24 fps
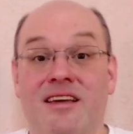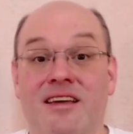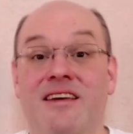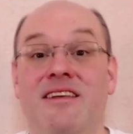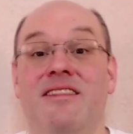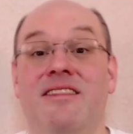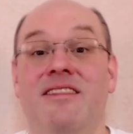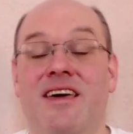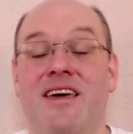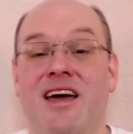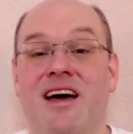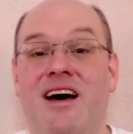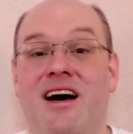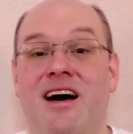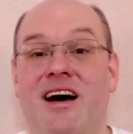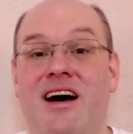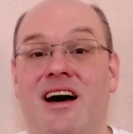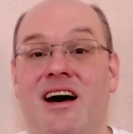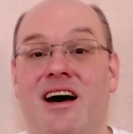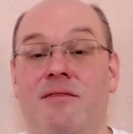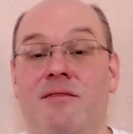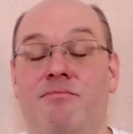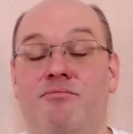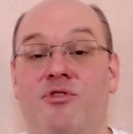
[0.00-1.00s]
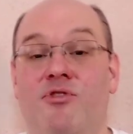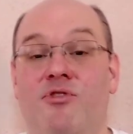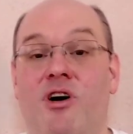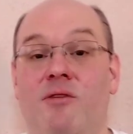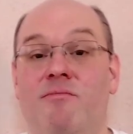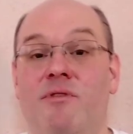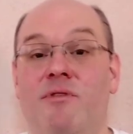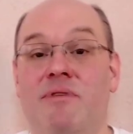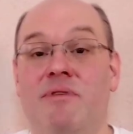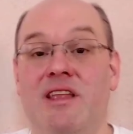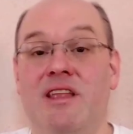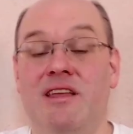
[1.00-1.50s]
There are
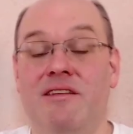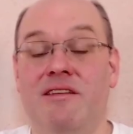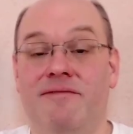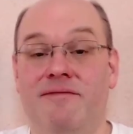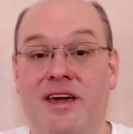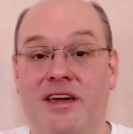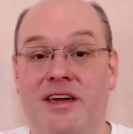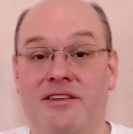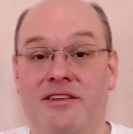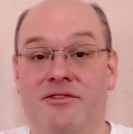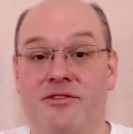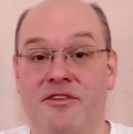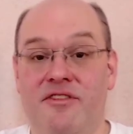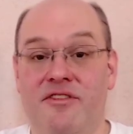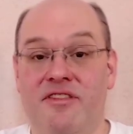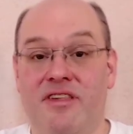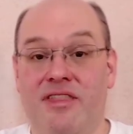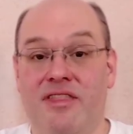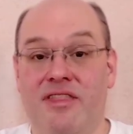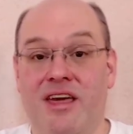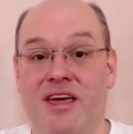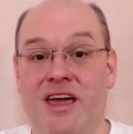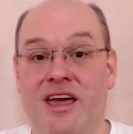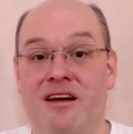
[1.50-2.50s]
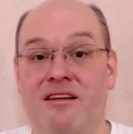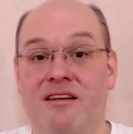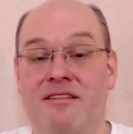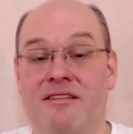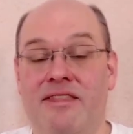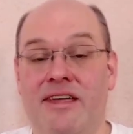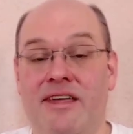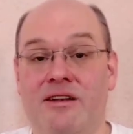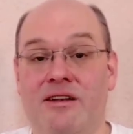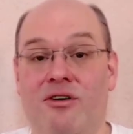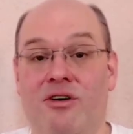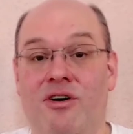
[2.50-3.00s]
probably factors there
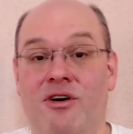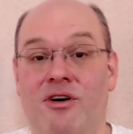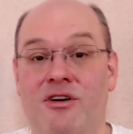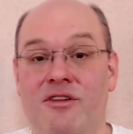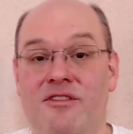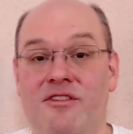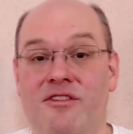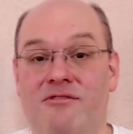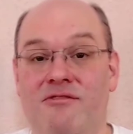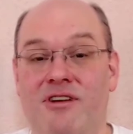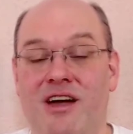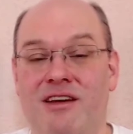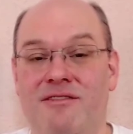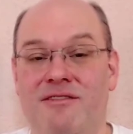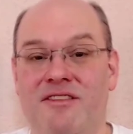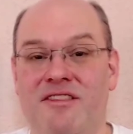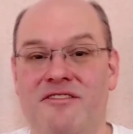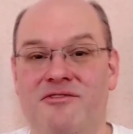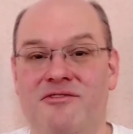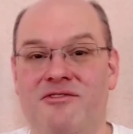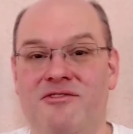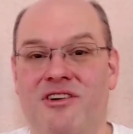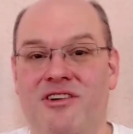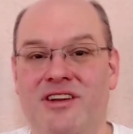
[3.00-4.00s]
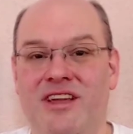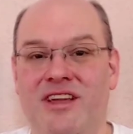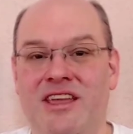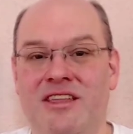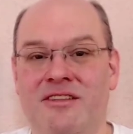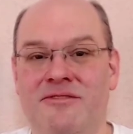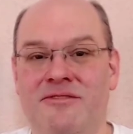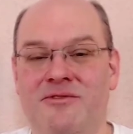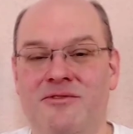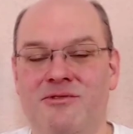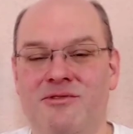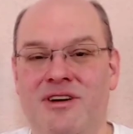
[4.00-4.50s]
that also have a strong
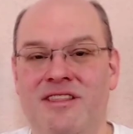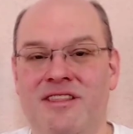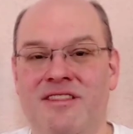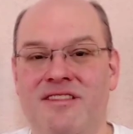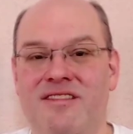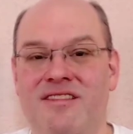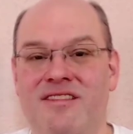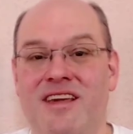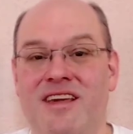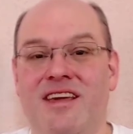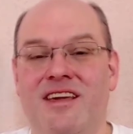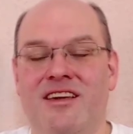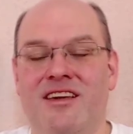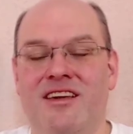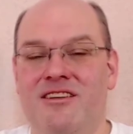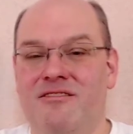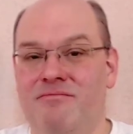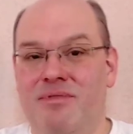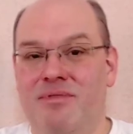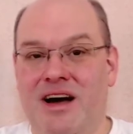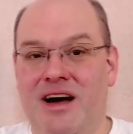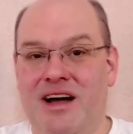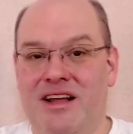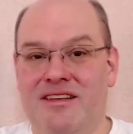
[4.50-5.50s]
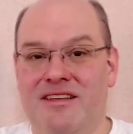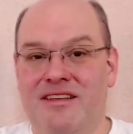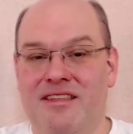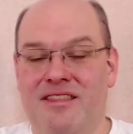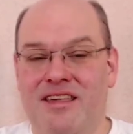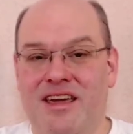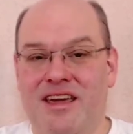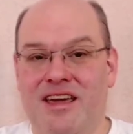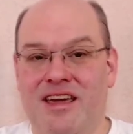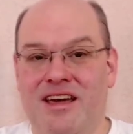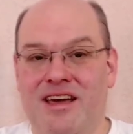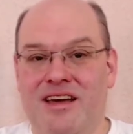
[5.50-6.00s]
influence, but
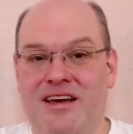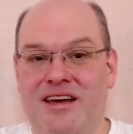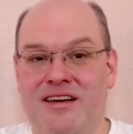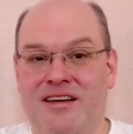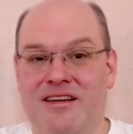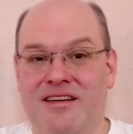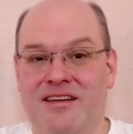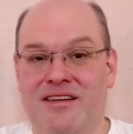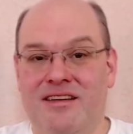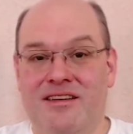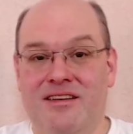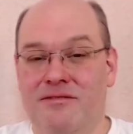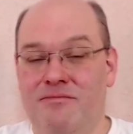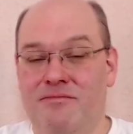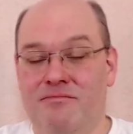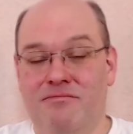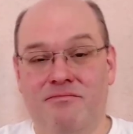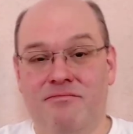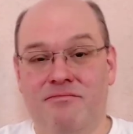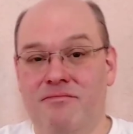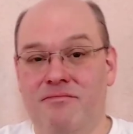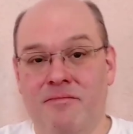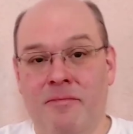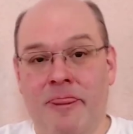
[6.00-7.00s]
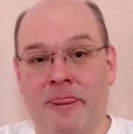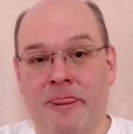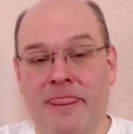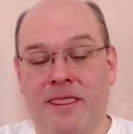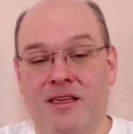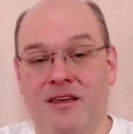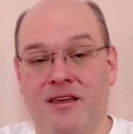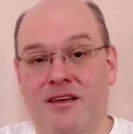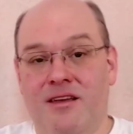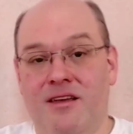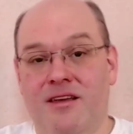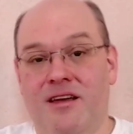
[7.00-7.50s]
there, um,
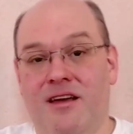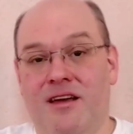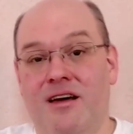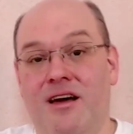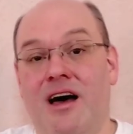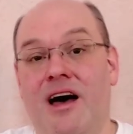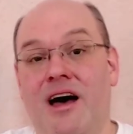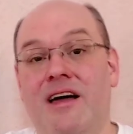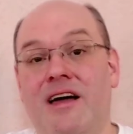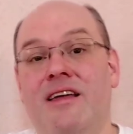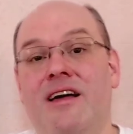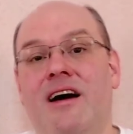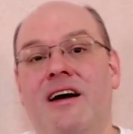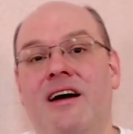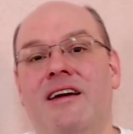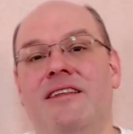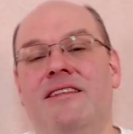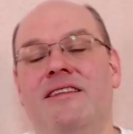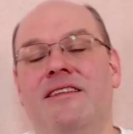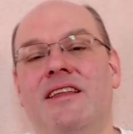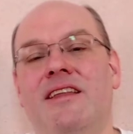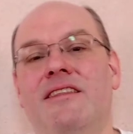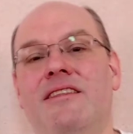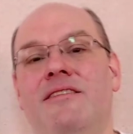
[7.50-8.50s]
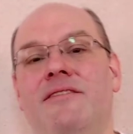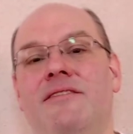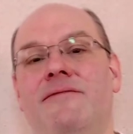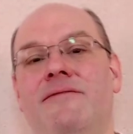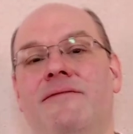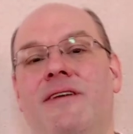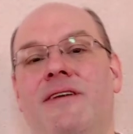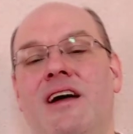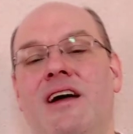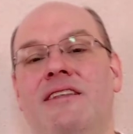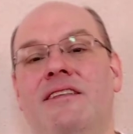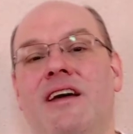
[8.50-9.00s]
I, I didn't
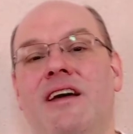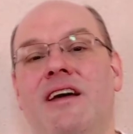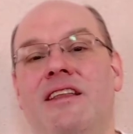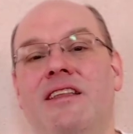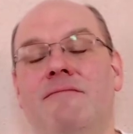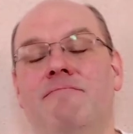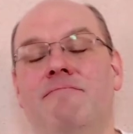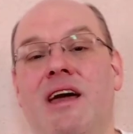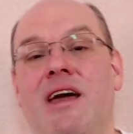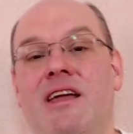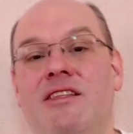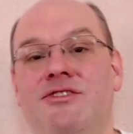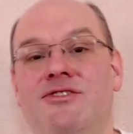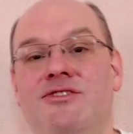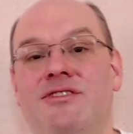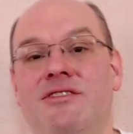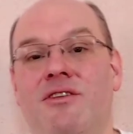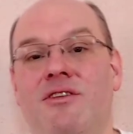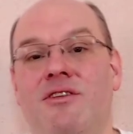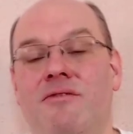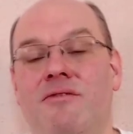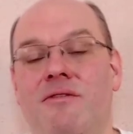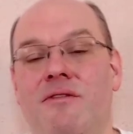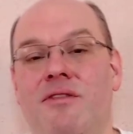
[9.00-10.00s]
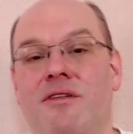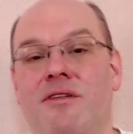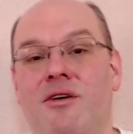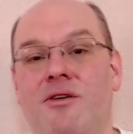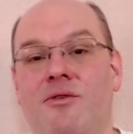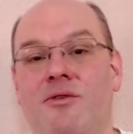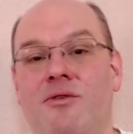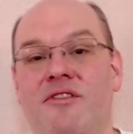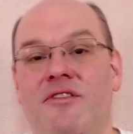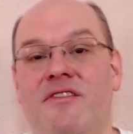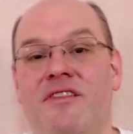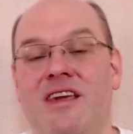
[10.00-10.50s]
find any mention of
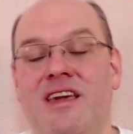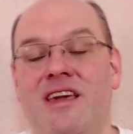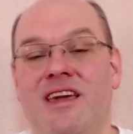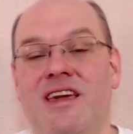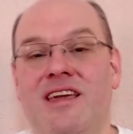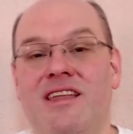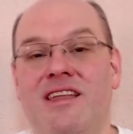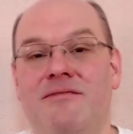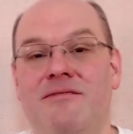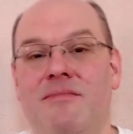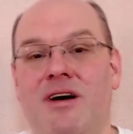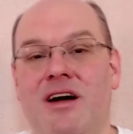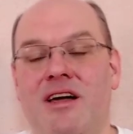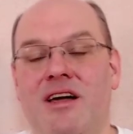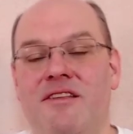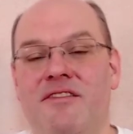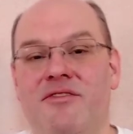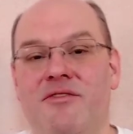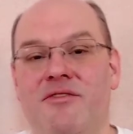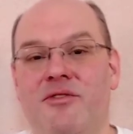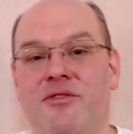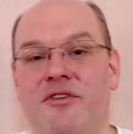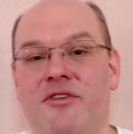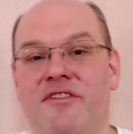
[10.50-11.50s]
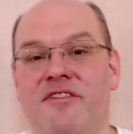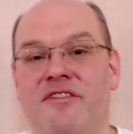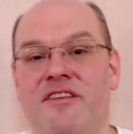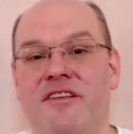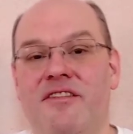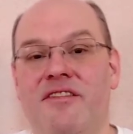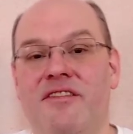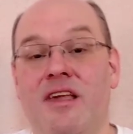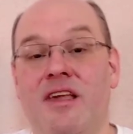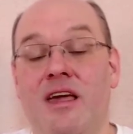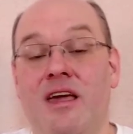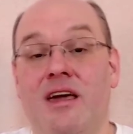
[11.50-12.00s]
those in my
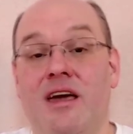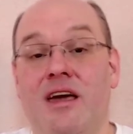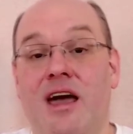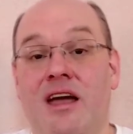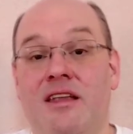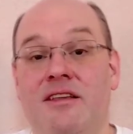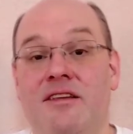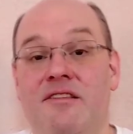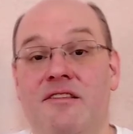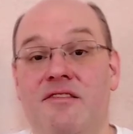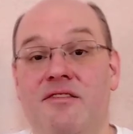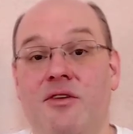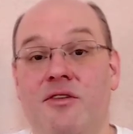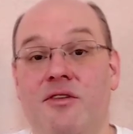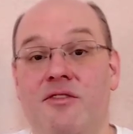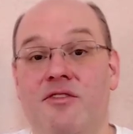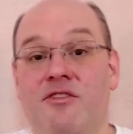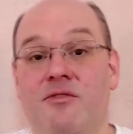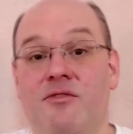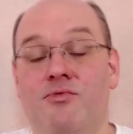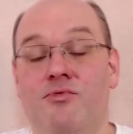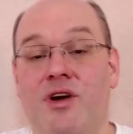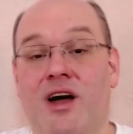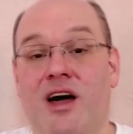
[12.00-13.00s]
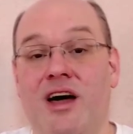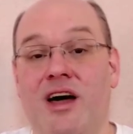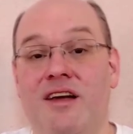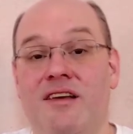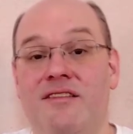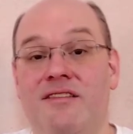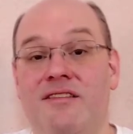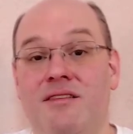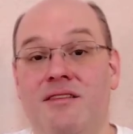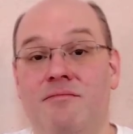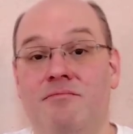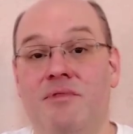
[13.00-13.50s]
sources, and it's not
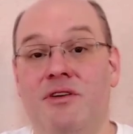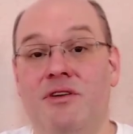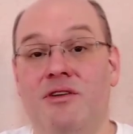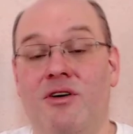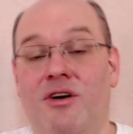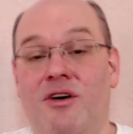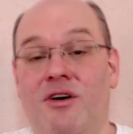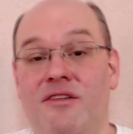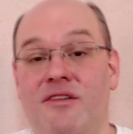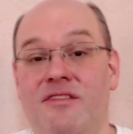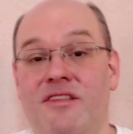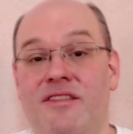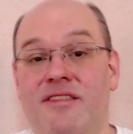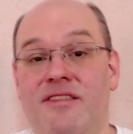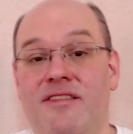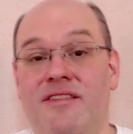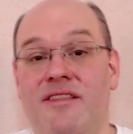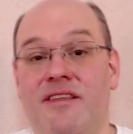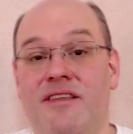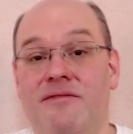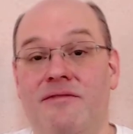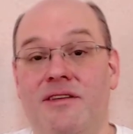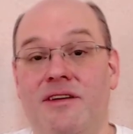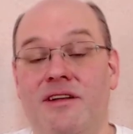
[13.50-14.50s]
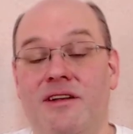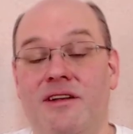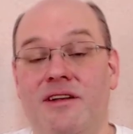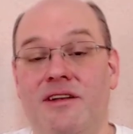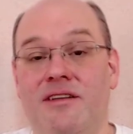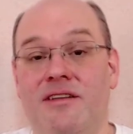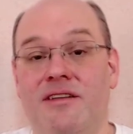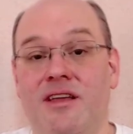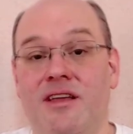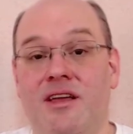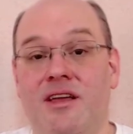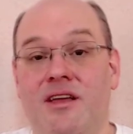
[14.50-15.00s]
surprising because it's
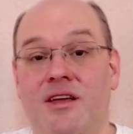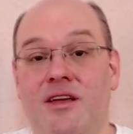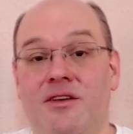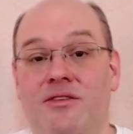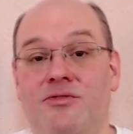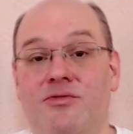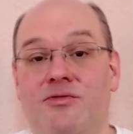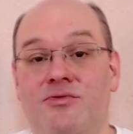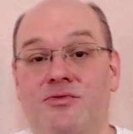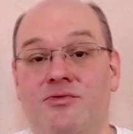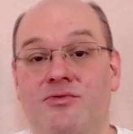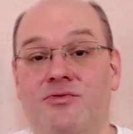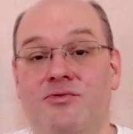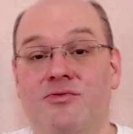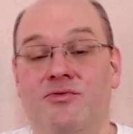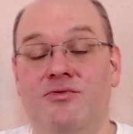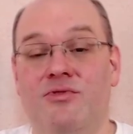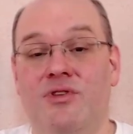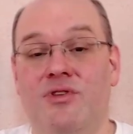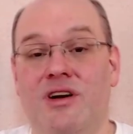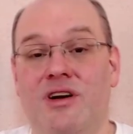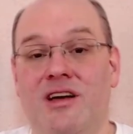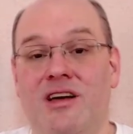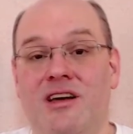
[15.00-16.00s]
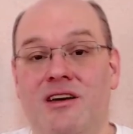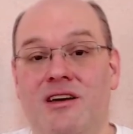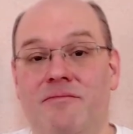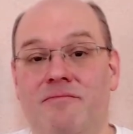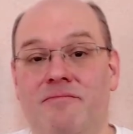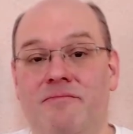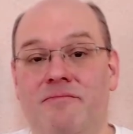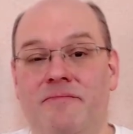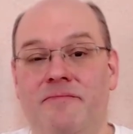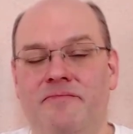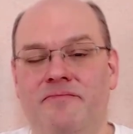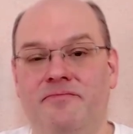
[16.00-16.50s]
difficult to
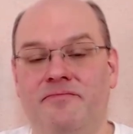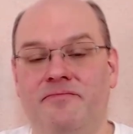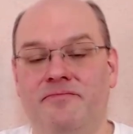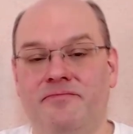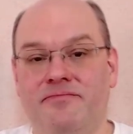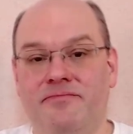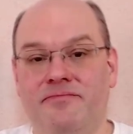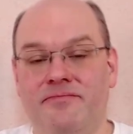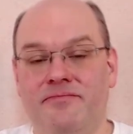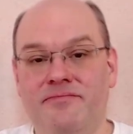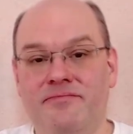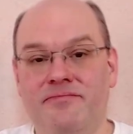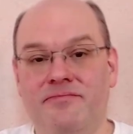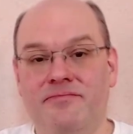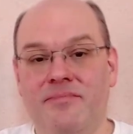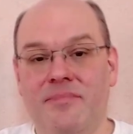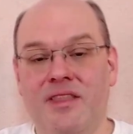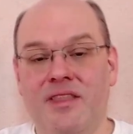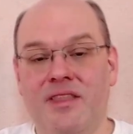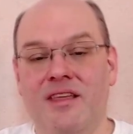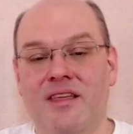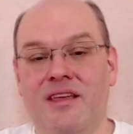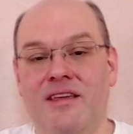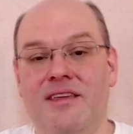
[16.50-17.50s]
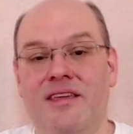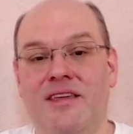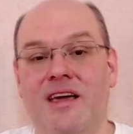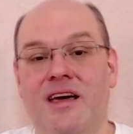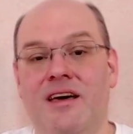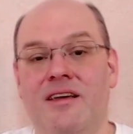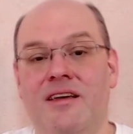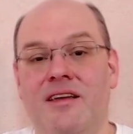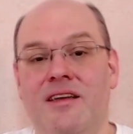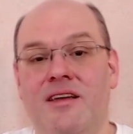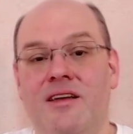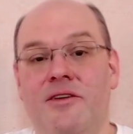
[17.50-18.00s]
um,
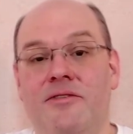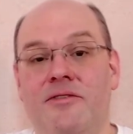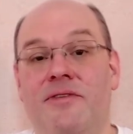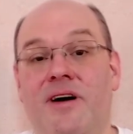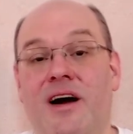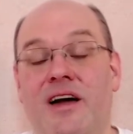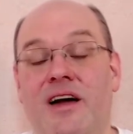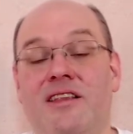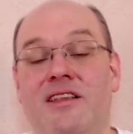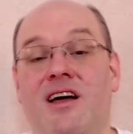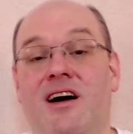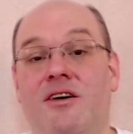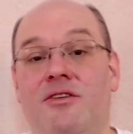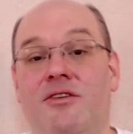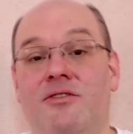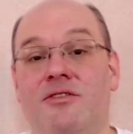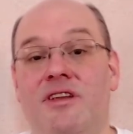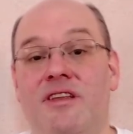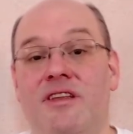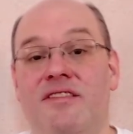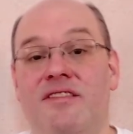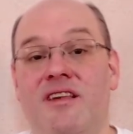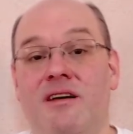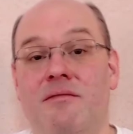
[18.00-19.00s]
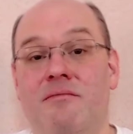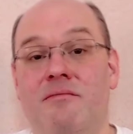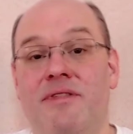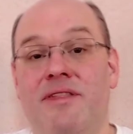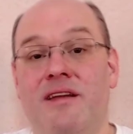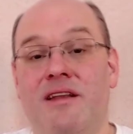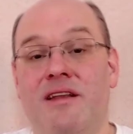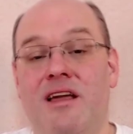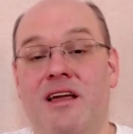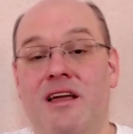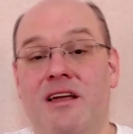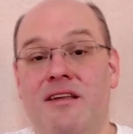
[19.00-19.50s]
yeah, find out
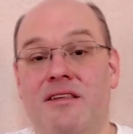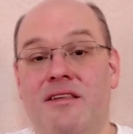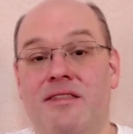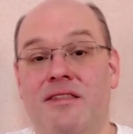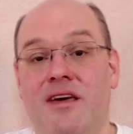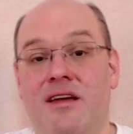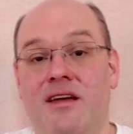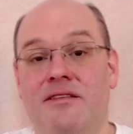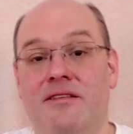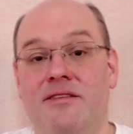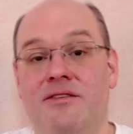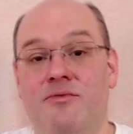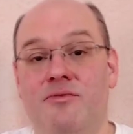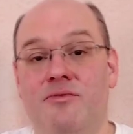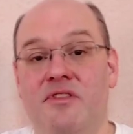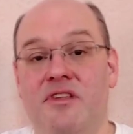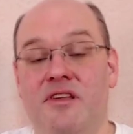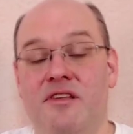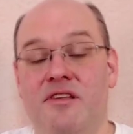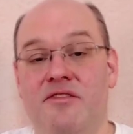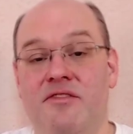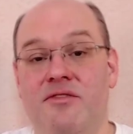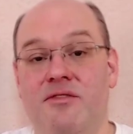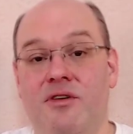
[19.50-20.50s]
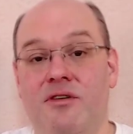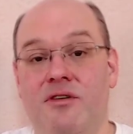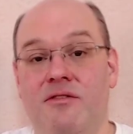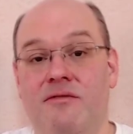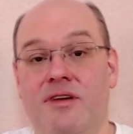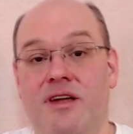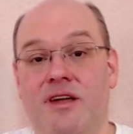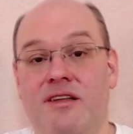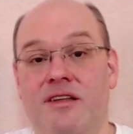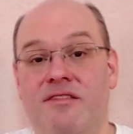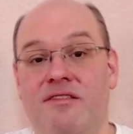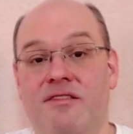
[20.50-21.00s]
something like that using
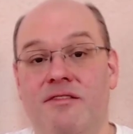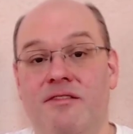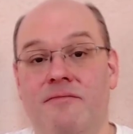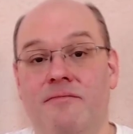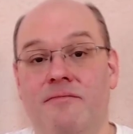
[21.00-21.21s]
surveys.